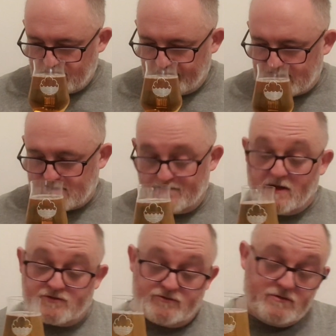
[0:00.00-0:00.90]

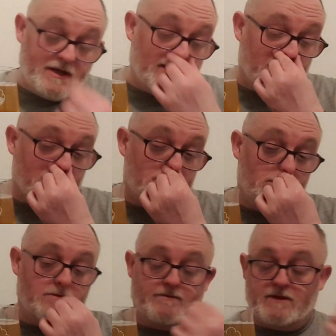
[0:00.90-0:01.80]
Smells really good.
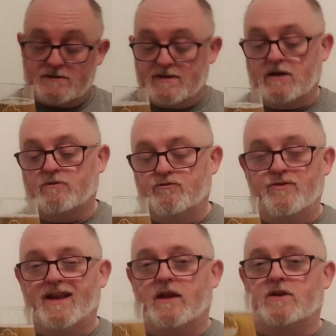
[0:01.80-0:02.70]
It smells like a
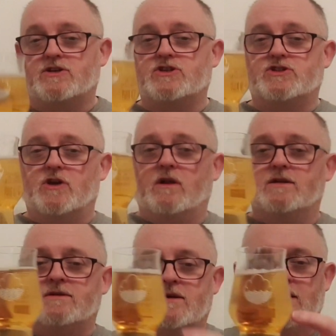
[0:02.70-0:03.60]
really